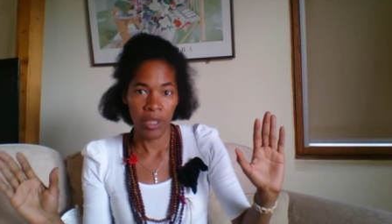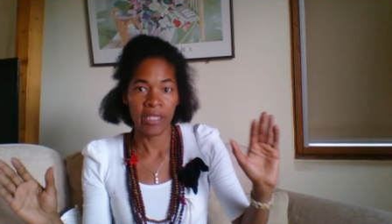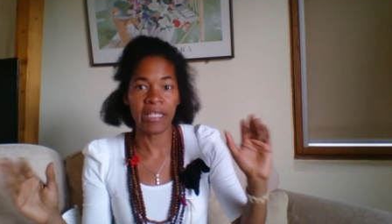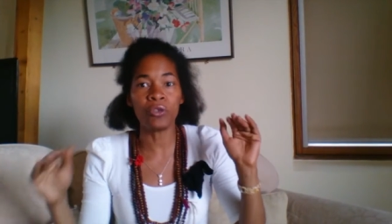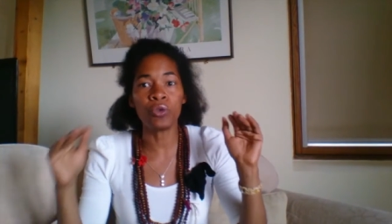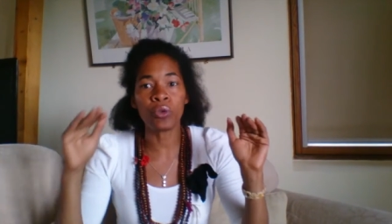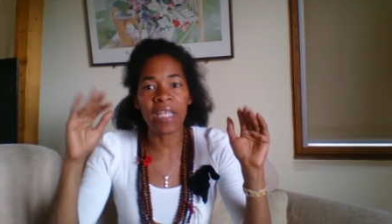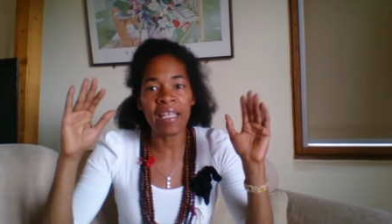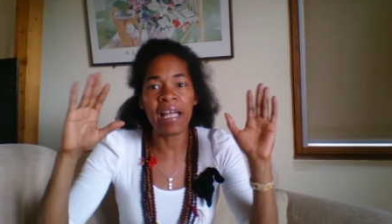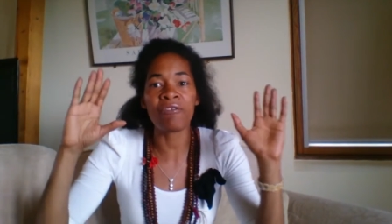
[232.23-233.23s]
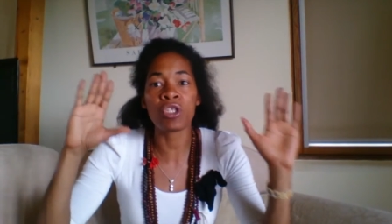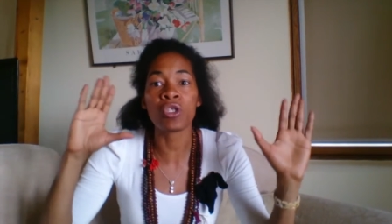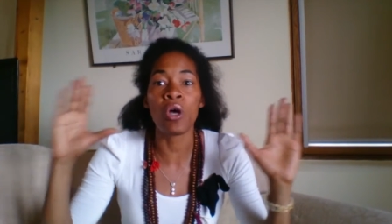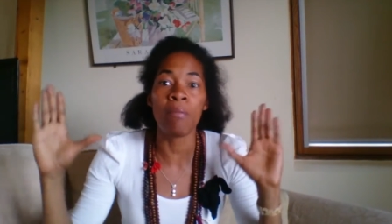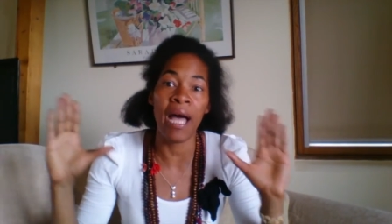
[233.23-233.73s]
then you can have
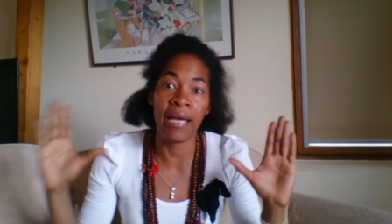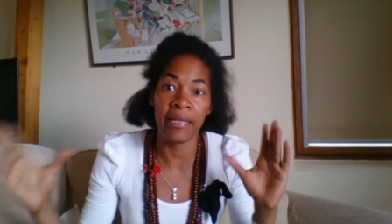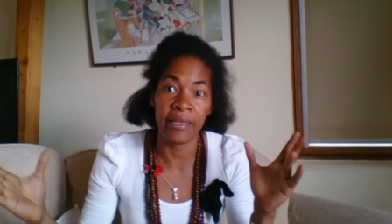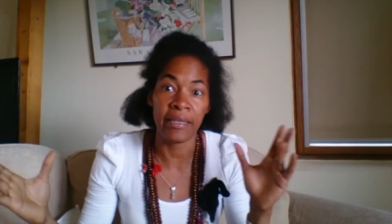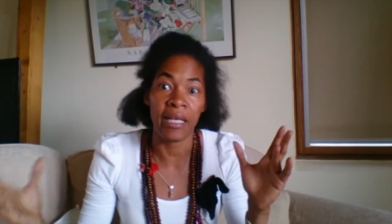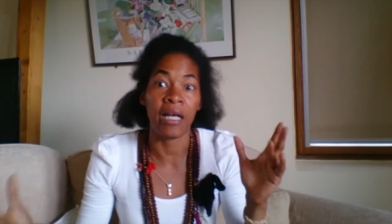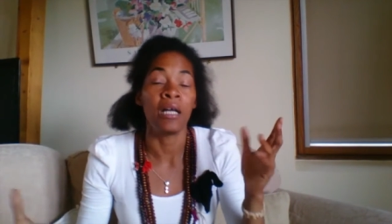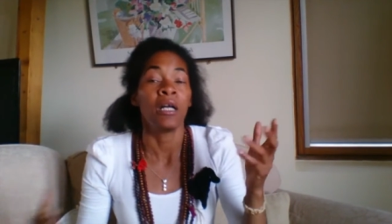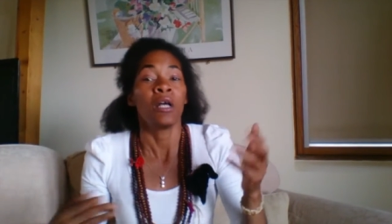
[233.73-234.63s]
some area.